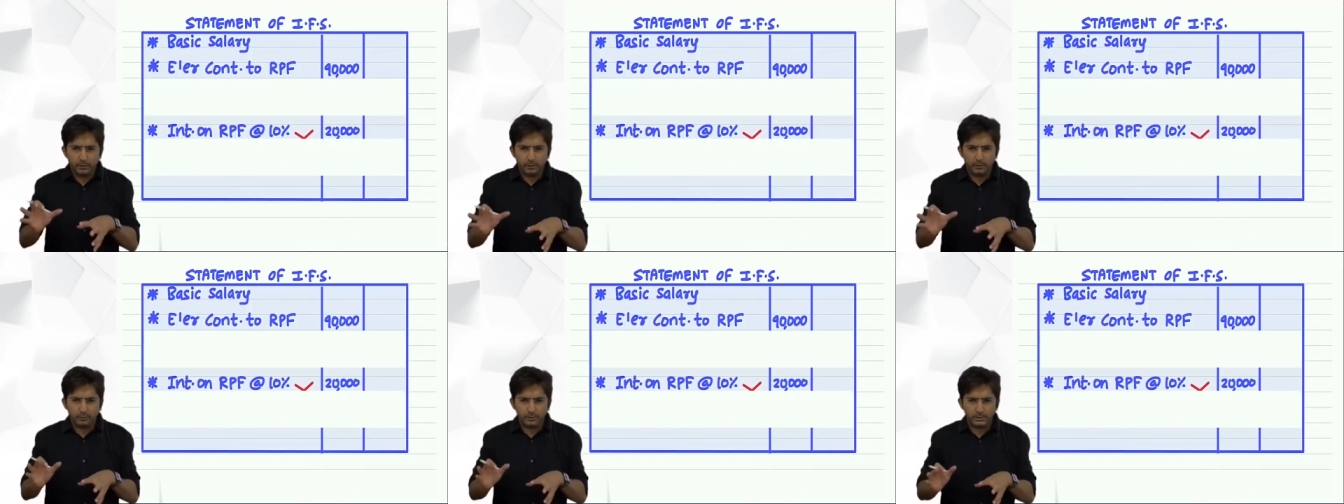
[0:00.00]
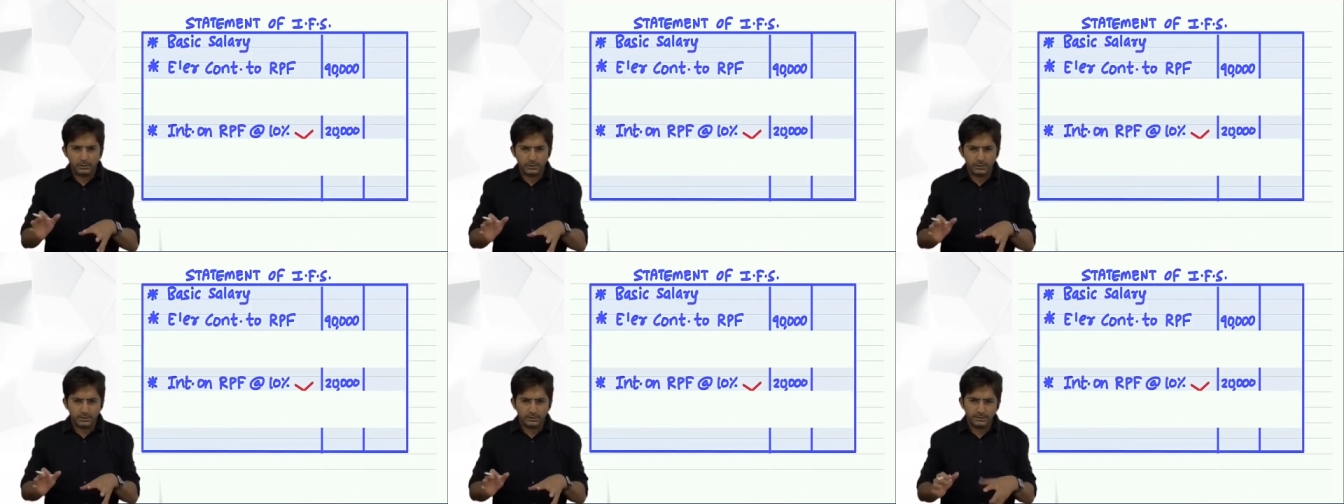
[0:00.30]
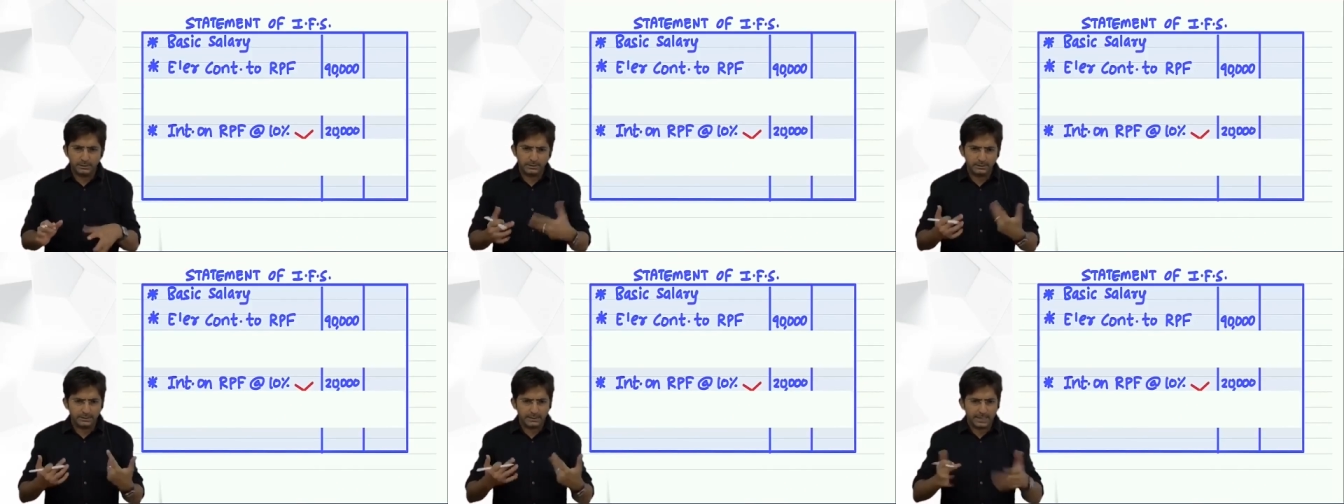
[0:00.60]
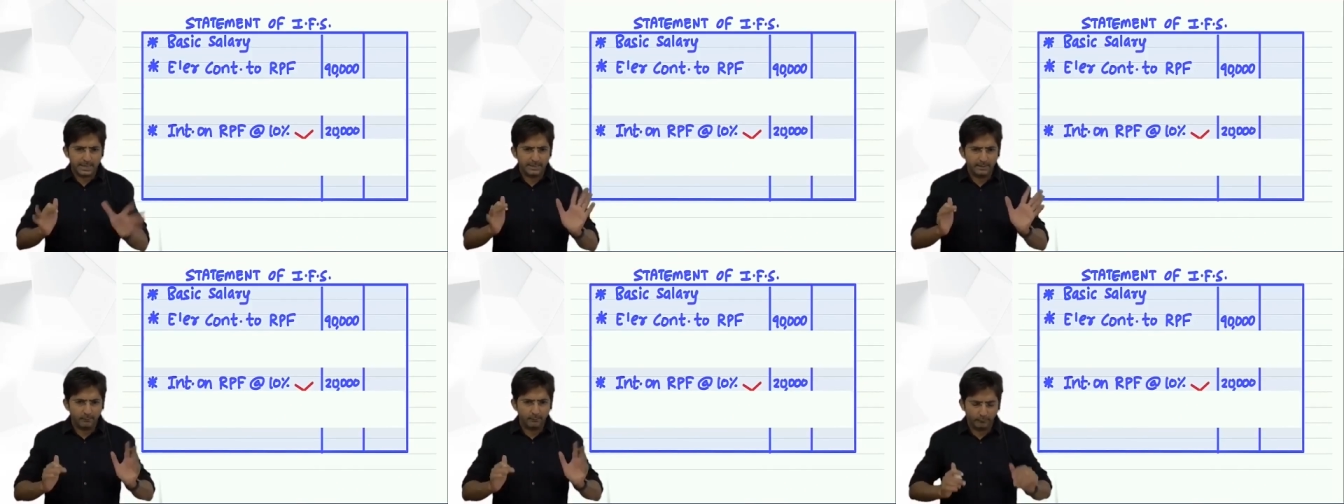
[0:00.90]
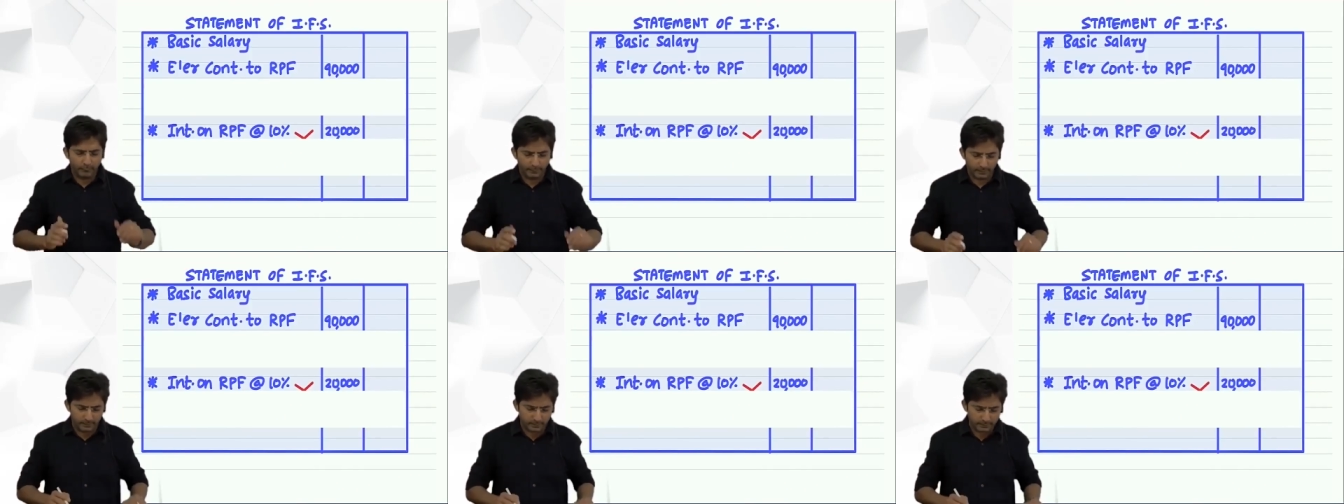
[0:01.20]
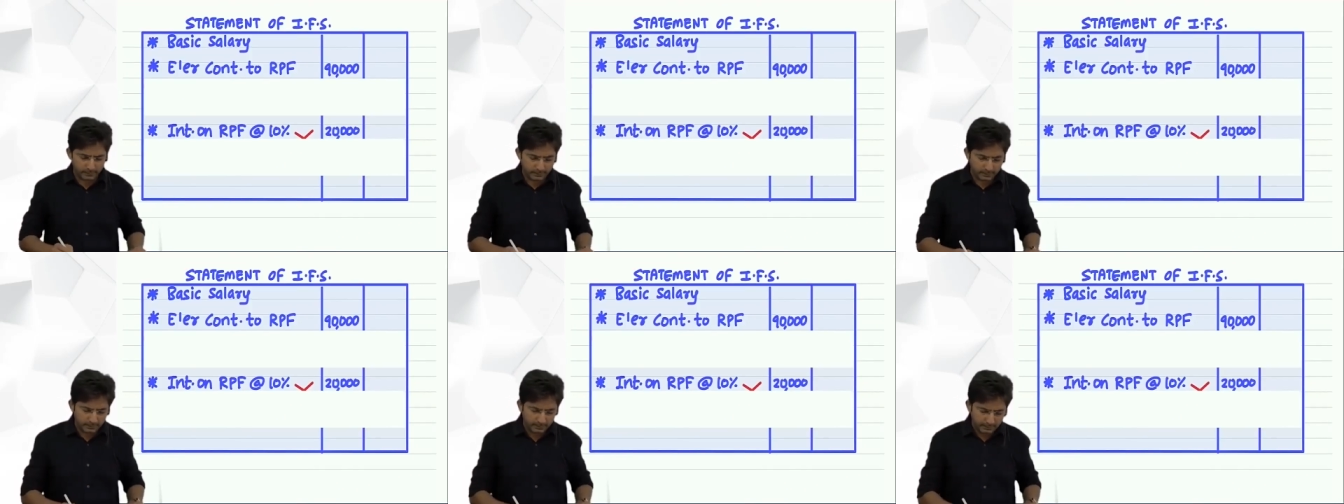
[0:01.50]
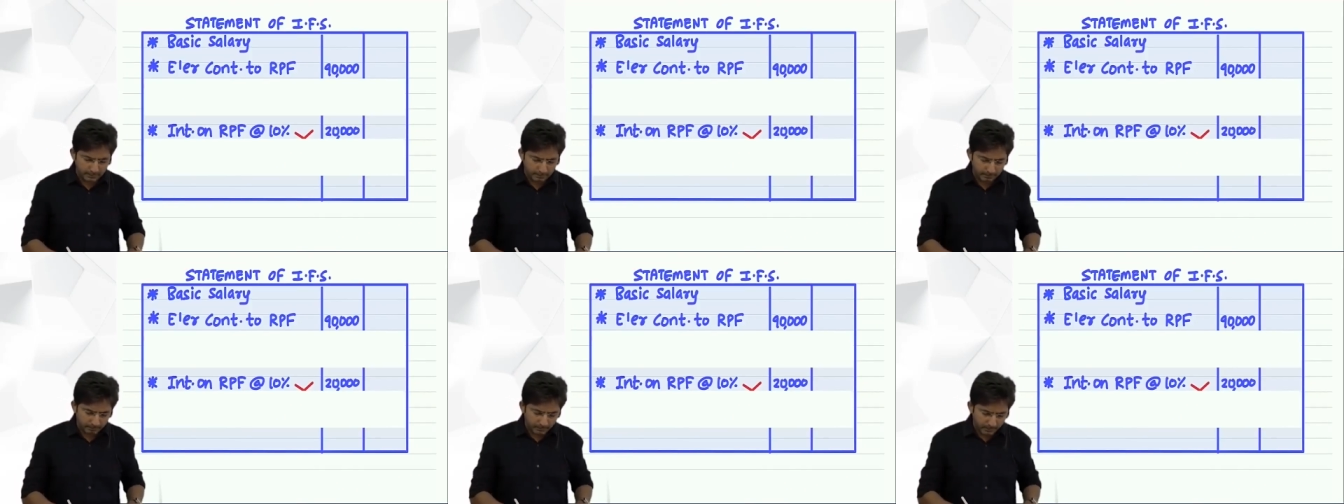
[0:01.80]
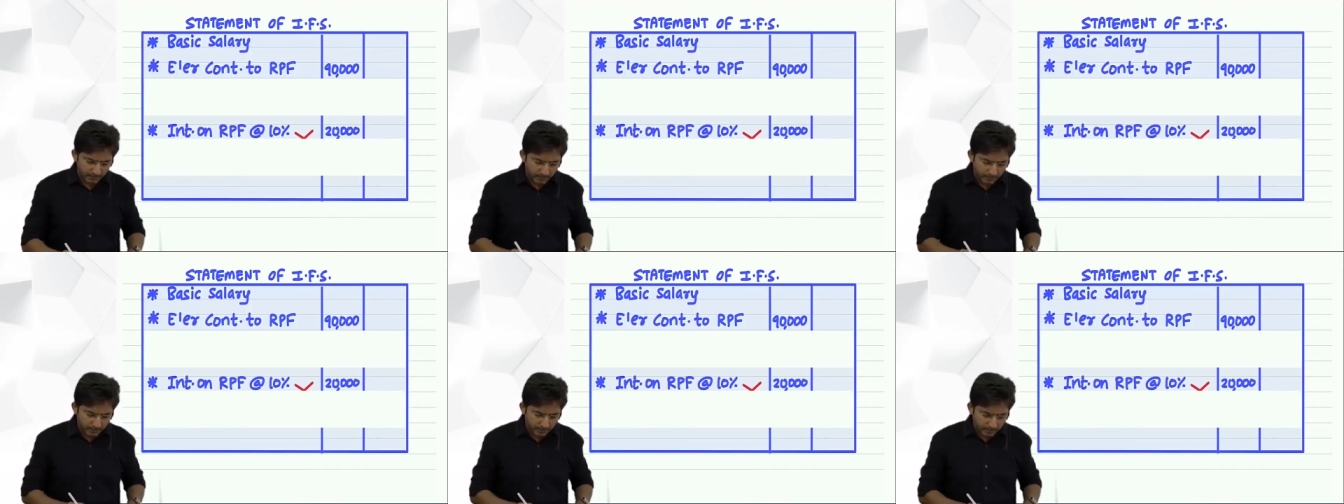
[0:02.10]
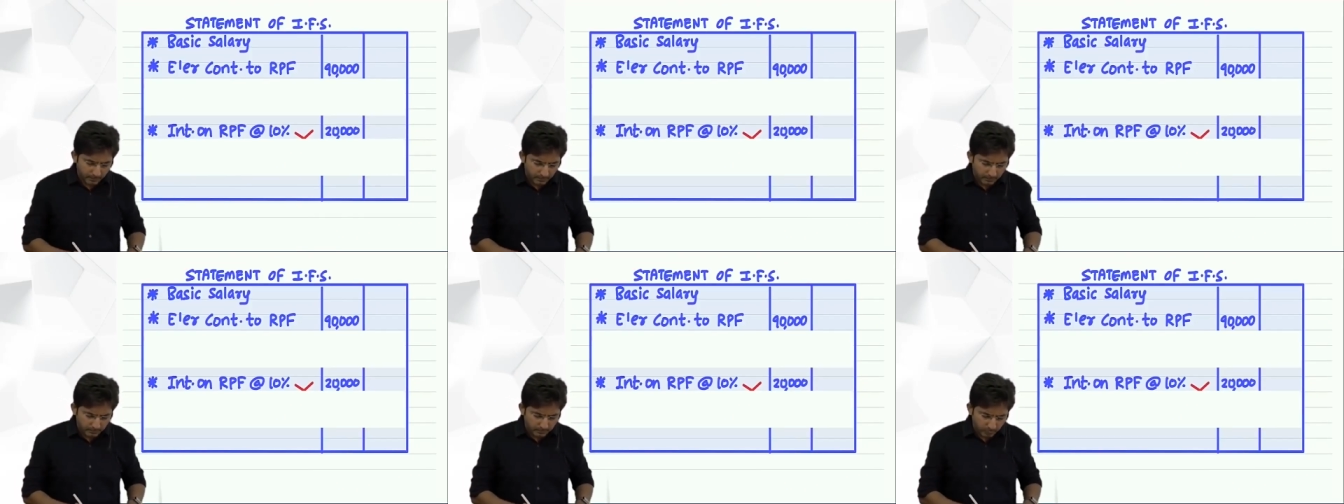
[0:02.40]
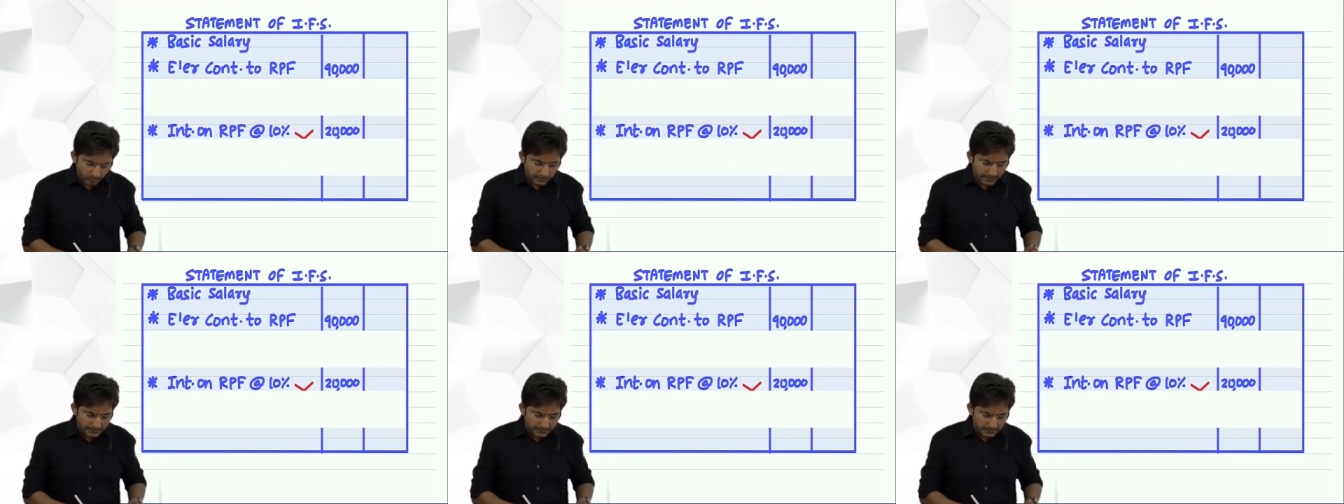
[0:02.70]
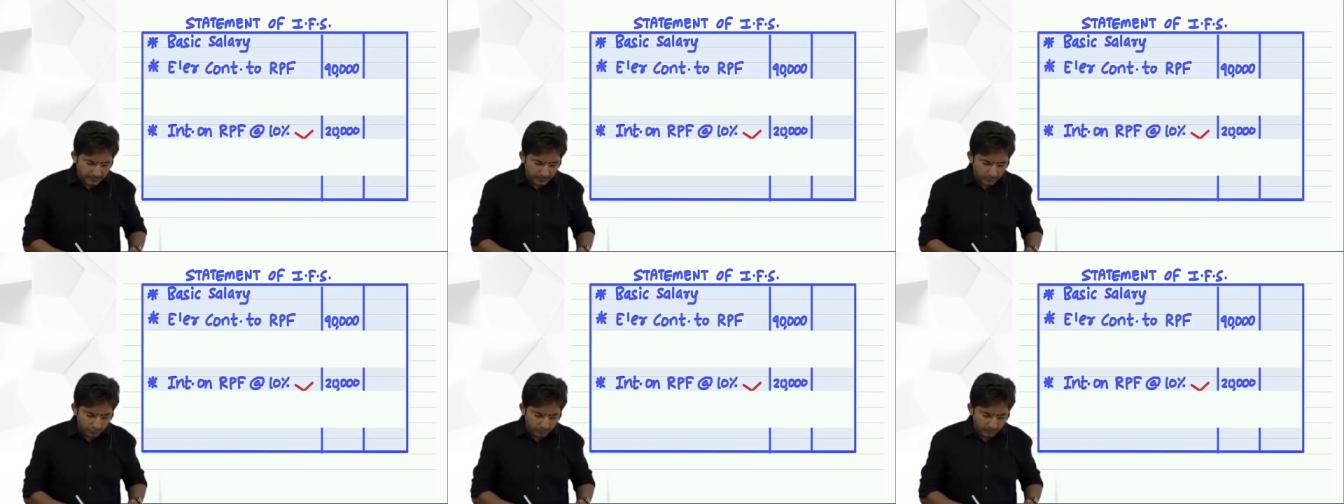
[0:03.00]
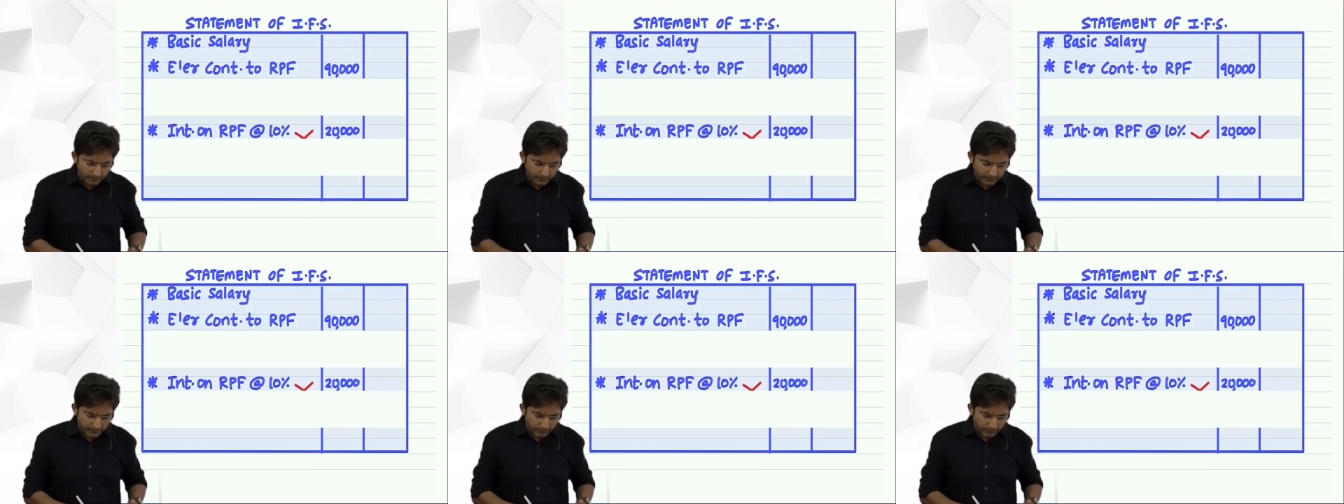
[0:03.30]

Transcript: question, this is random figures. So let's assume in the